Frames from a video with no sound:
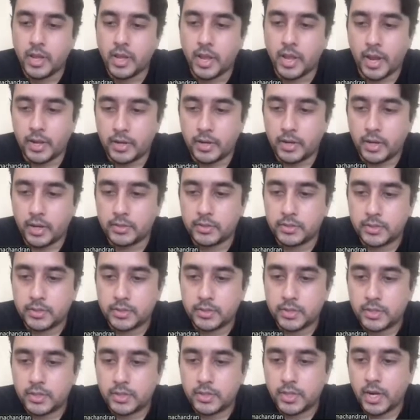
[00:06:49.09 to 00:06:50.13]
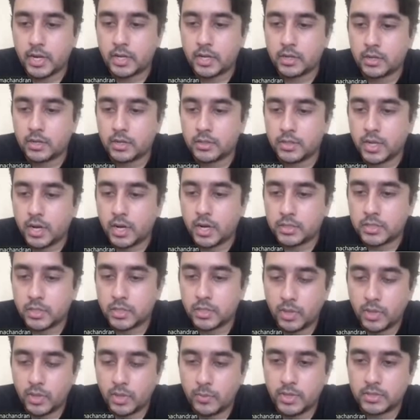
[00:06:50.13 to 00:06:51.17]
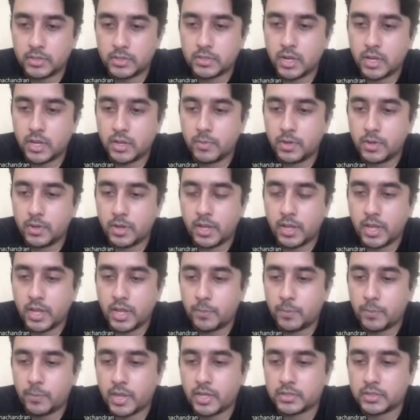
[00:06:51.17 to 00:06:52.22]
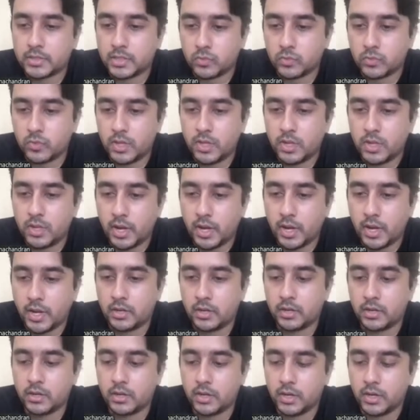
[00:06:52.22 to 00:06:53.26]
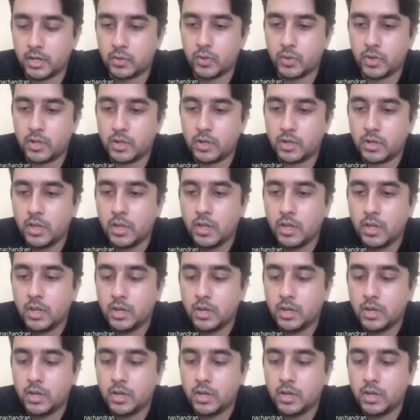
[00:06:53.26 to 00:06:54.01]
And other than that, there are some image labeling APIs as well, and it will